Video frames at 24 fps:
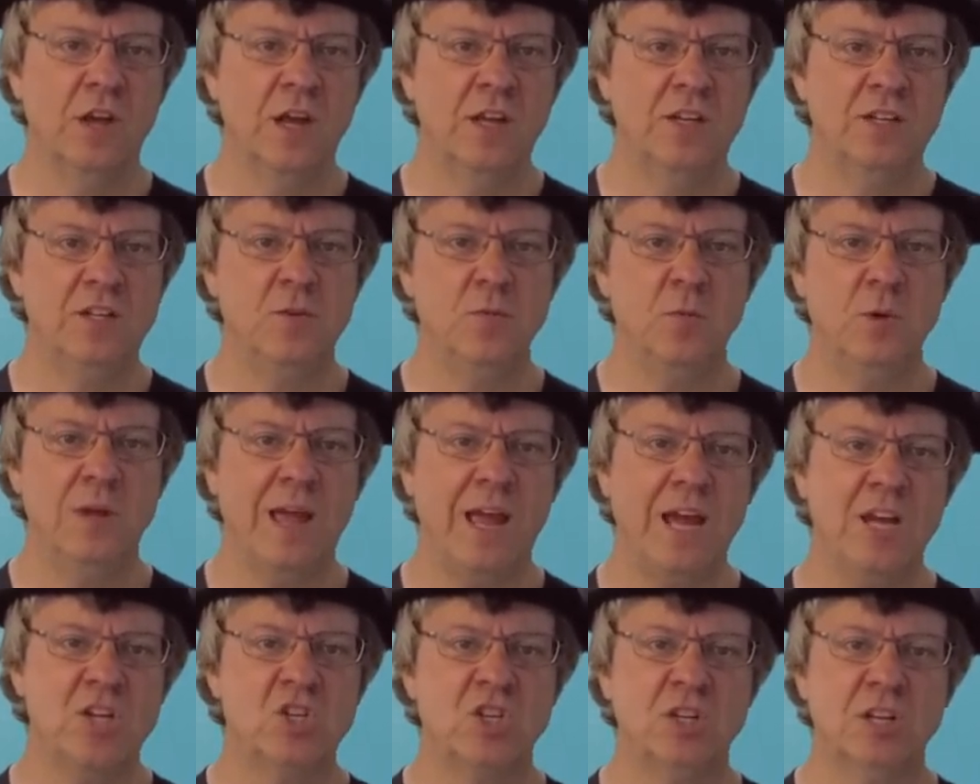did we
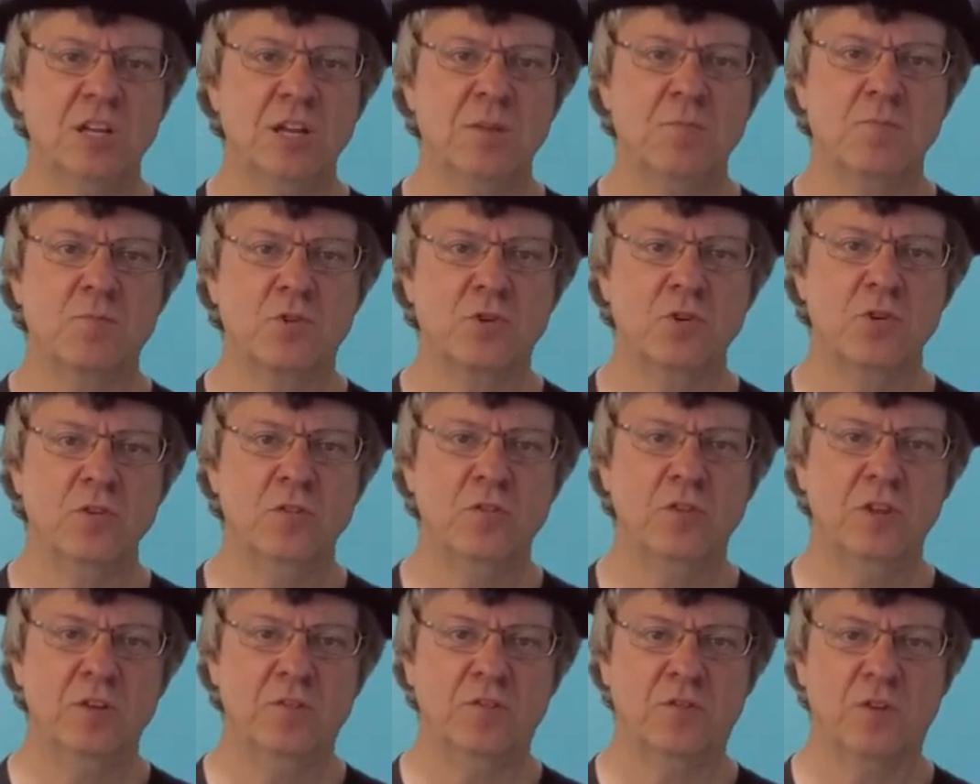actually improve
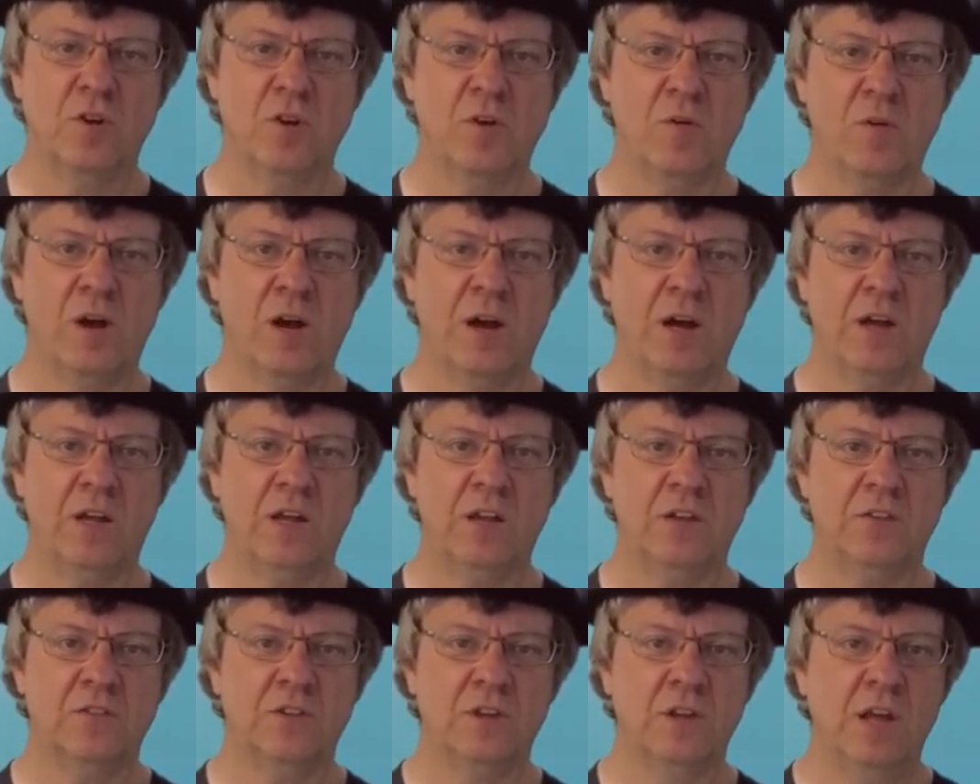things for
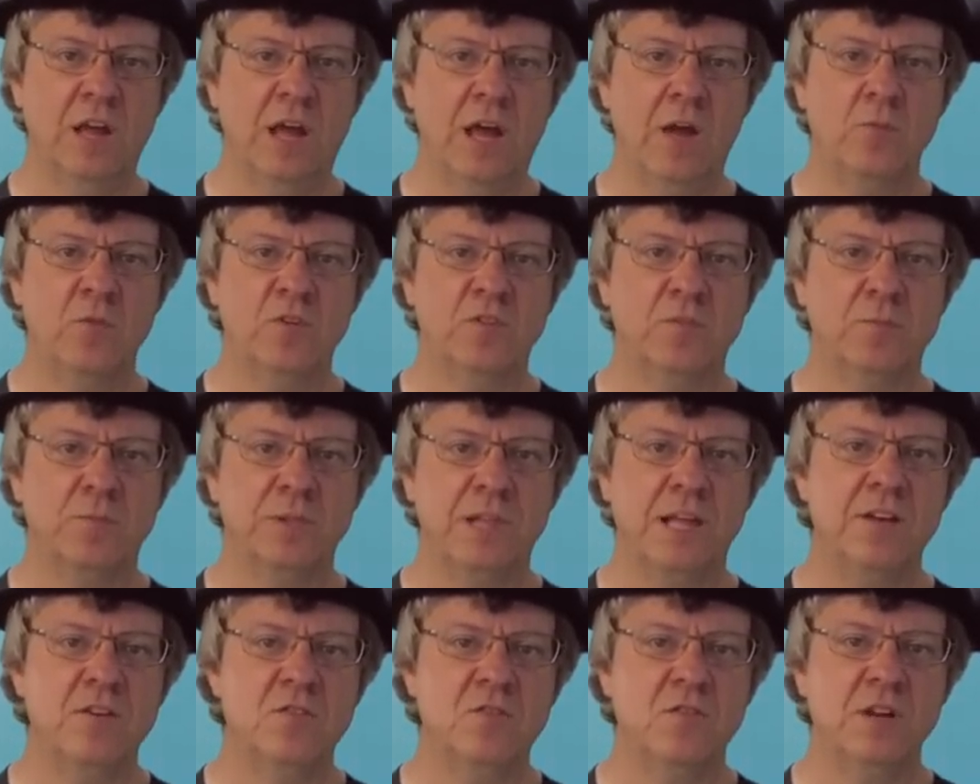Iraqis? And was
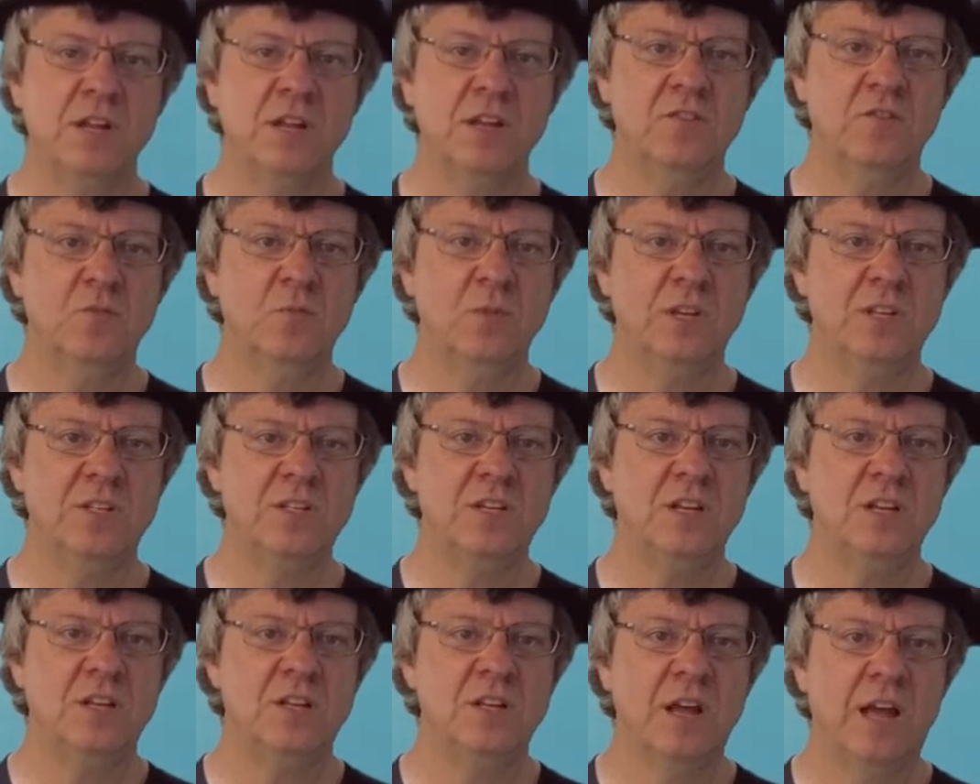blundering as we
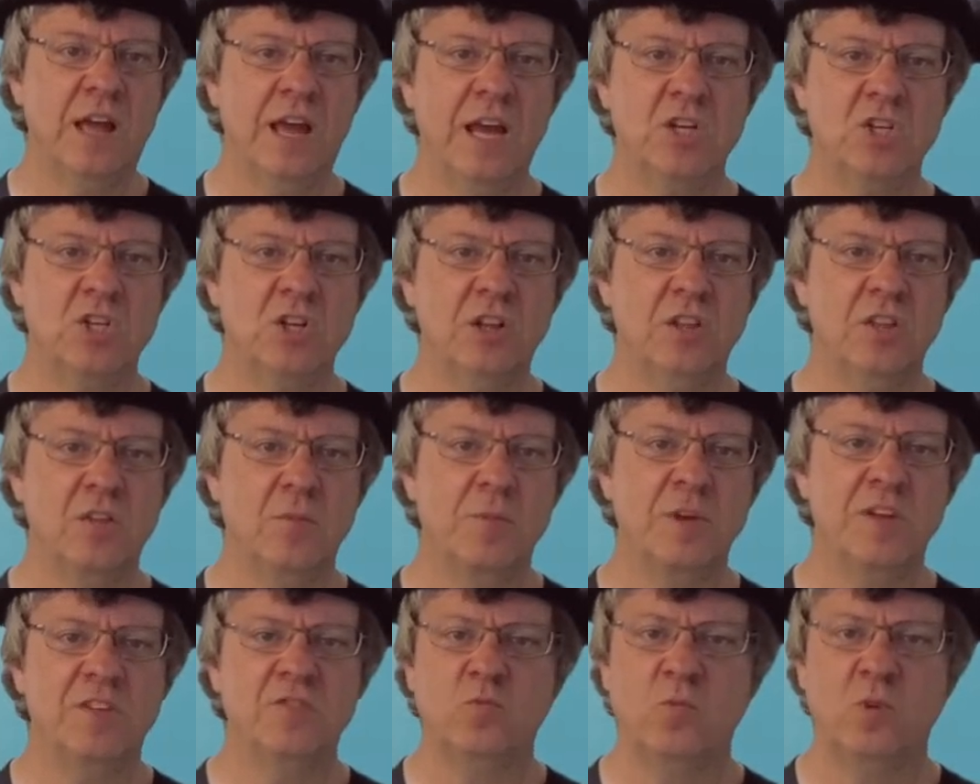did actually the
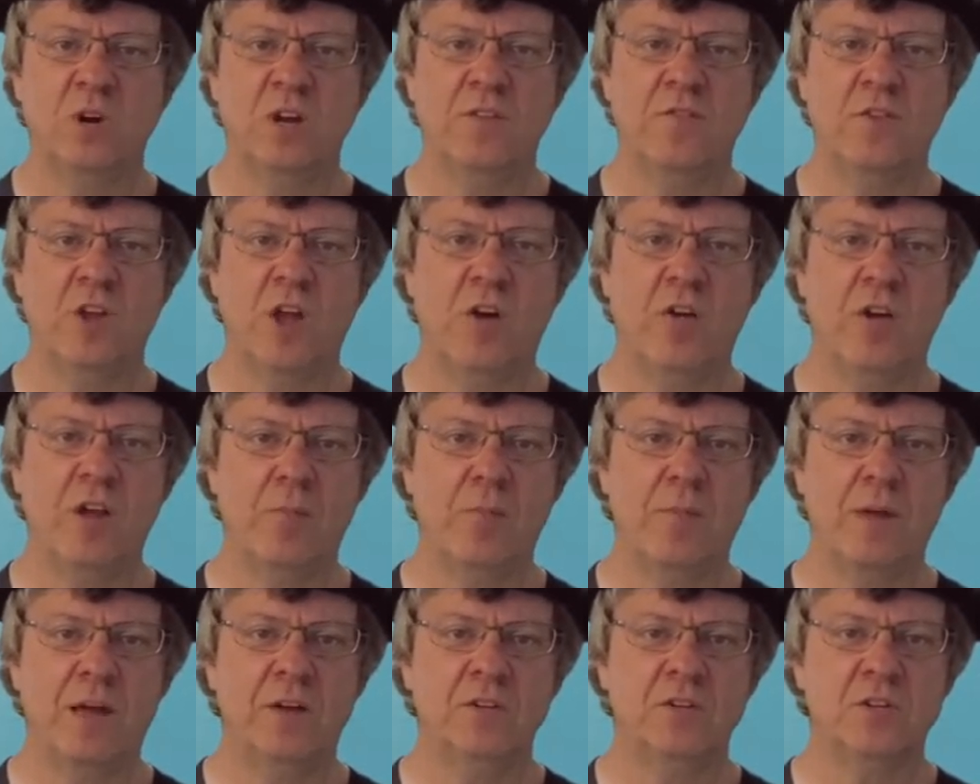best way of going
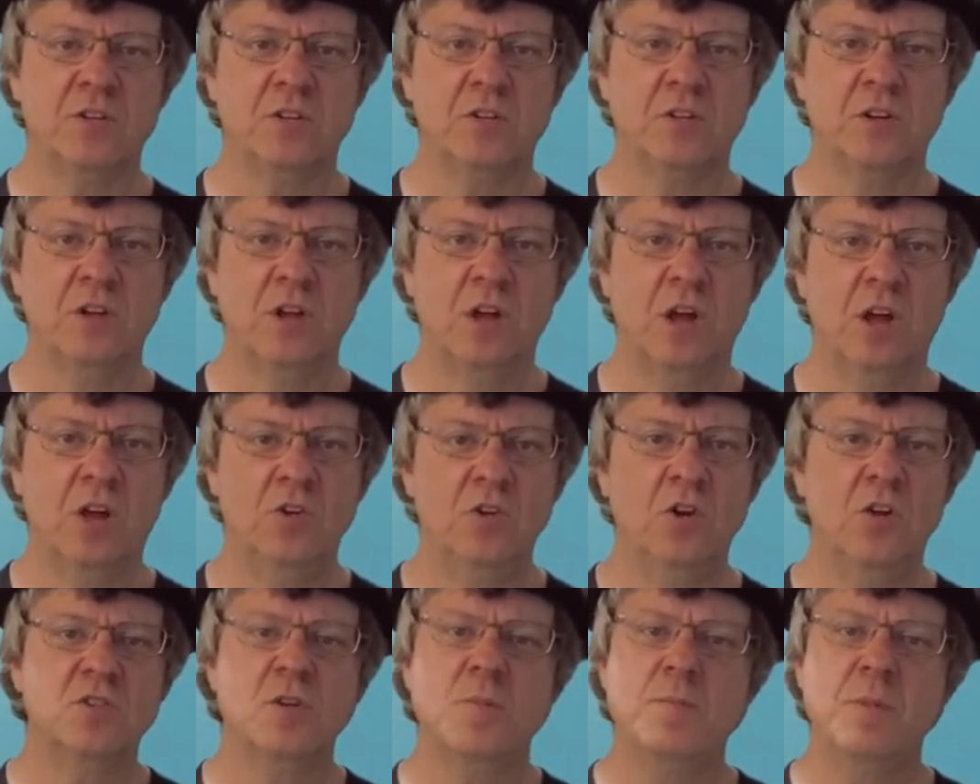about it?
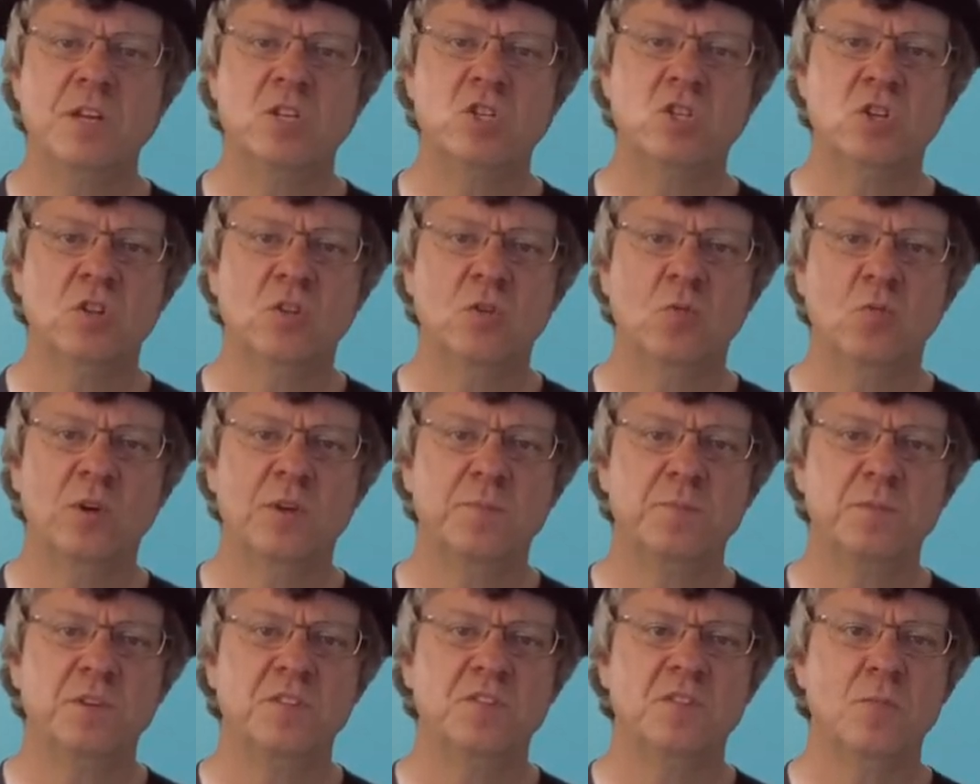Not to mention the
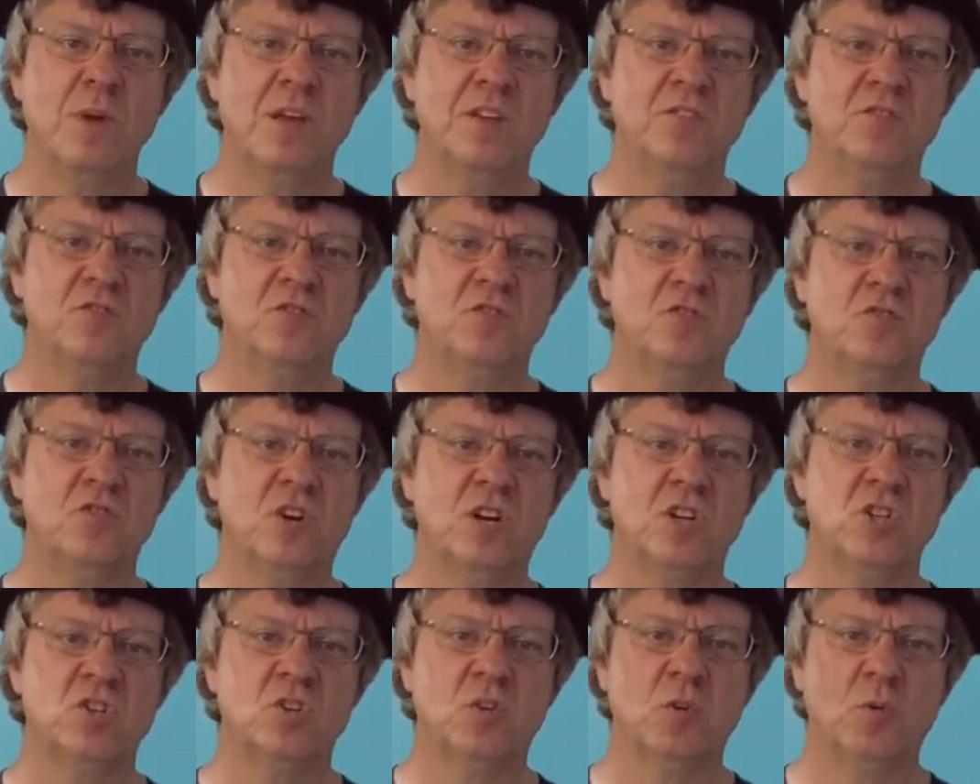weapons of mass
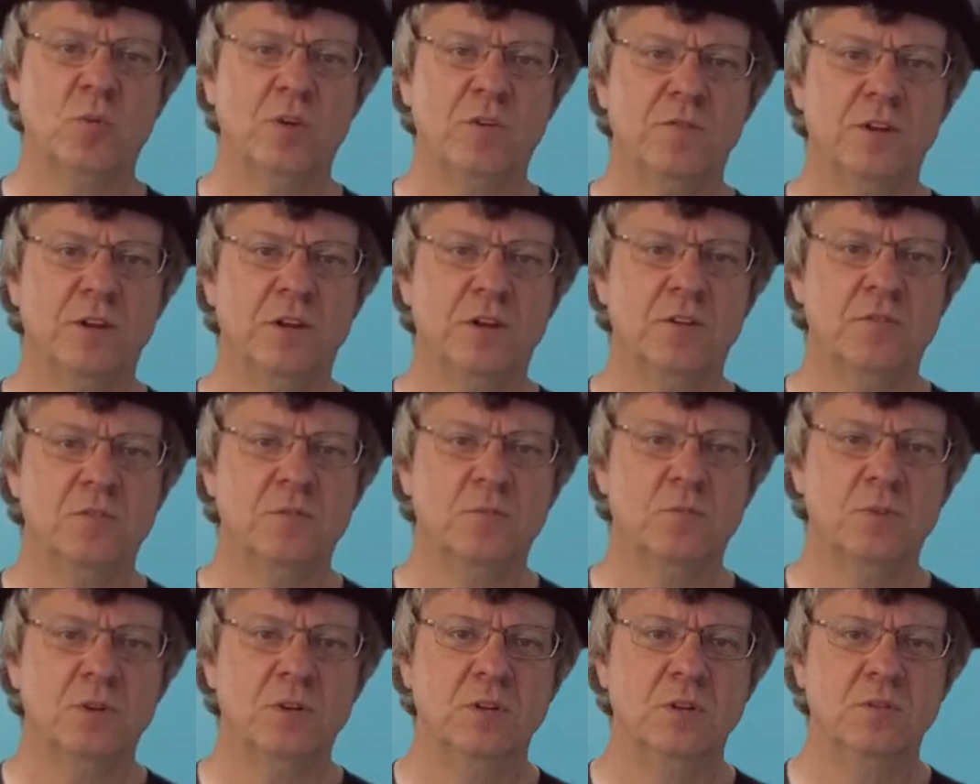destruction that we found.
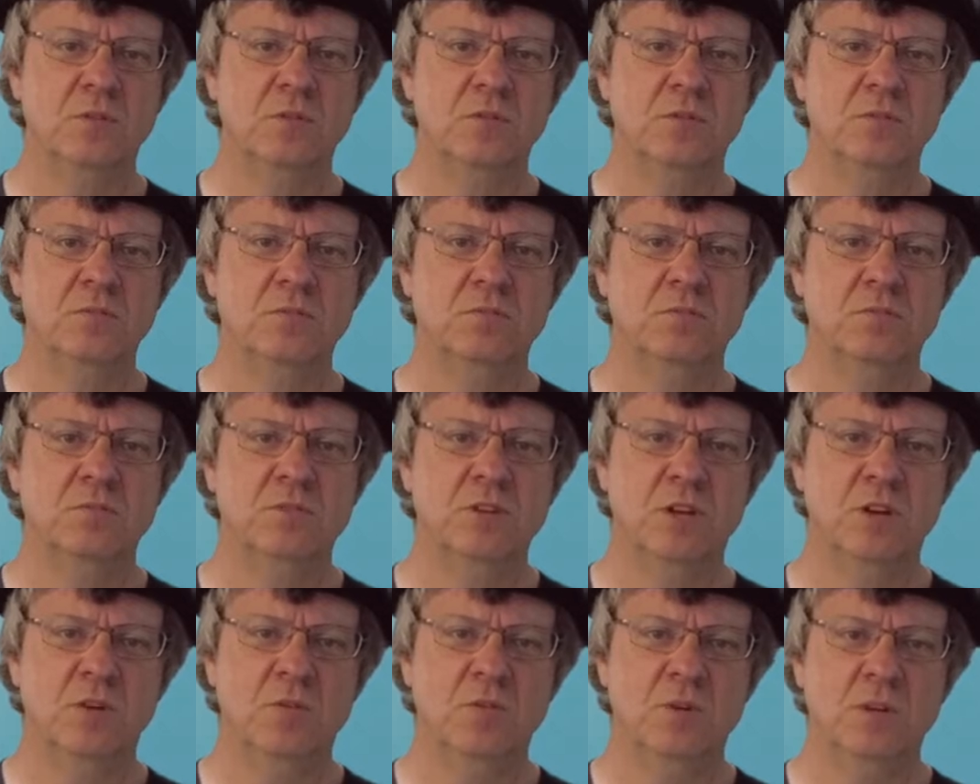Well,
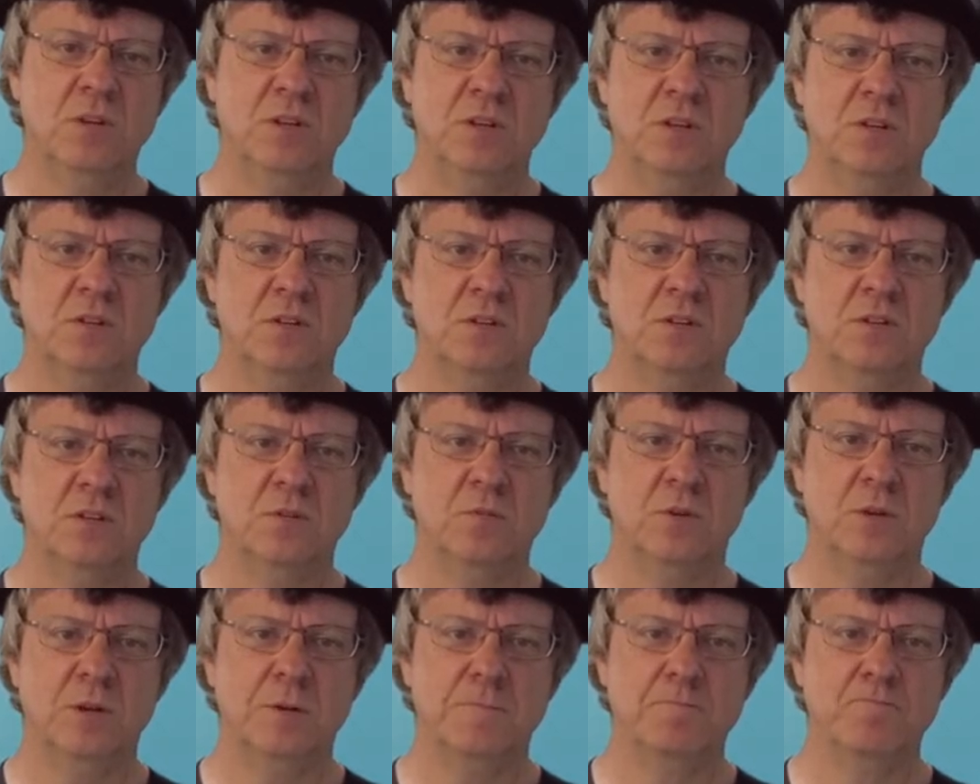no, we didn't, did
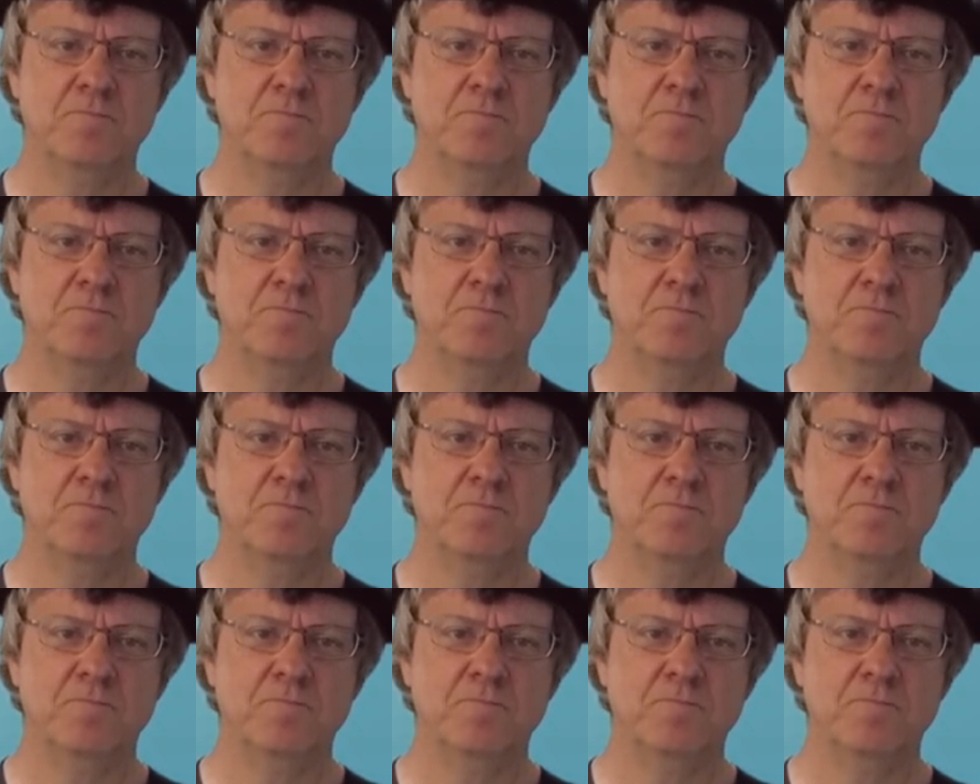we?